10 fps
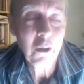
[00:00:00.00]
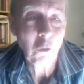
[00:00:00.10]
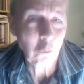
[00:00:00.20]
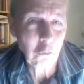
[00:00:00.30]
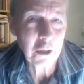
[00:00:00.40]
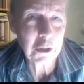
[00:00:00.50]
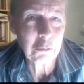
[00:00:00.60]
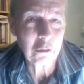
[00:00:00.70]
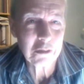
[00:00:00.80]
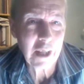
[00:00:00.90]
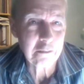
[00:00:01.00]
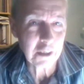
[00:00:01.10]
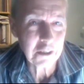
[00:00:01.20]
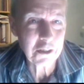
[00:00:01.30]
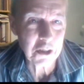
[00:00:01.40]
All those moves
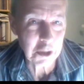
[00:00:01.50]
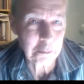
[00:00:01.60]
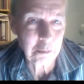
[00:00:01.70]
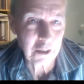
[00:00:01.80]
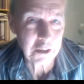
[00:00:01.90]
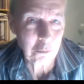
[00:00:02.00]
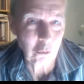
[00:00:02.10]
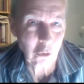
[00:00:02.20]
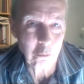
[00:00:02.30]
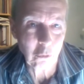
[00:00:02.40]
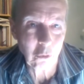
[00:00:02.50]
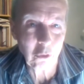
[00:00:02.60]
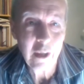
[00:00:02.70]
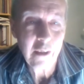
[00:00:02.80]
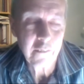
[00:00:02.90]
advantage his party more and
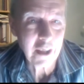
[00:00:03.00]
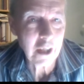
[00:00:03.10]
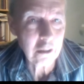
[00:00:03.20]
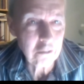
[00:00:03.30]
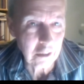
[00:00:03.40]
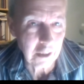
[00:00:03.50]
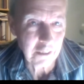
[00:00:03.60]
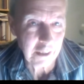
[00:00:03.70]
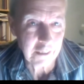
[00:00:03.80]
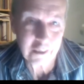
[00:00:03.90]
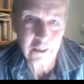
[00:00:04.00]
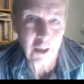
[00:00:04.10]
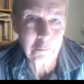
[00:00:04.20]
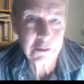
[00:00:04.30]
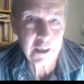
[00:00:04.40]
more. The only thing that can
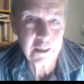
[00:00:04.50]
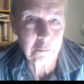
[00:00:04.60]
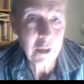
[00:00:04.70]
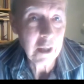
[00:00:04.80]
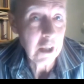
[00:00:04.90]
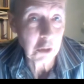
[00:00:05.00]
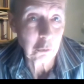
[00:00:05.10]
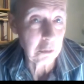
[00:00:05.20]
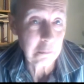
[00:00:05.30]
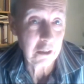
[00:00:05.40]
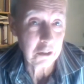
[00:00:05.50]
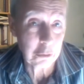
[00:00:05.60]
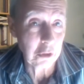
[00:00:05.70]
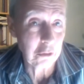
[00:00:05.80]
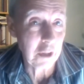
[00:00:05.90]
upset him is what amounts
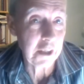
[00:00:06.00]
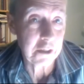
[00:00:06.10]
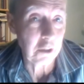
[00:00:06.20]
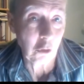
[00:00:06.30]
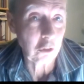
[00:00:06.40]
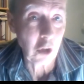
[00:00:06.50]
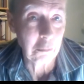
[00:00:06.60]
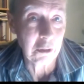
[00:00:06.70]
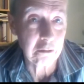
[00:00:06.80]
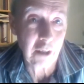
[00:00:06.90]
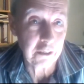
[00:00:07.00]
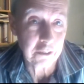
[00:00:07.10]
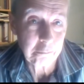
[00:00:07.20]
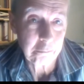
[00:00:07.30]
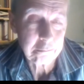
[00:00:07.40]
to a united or common front.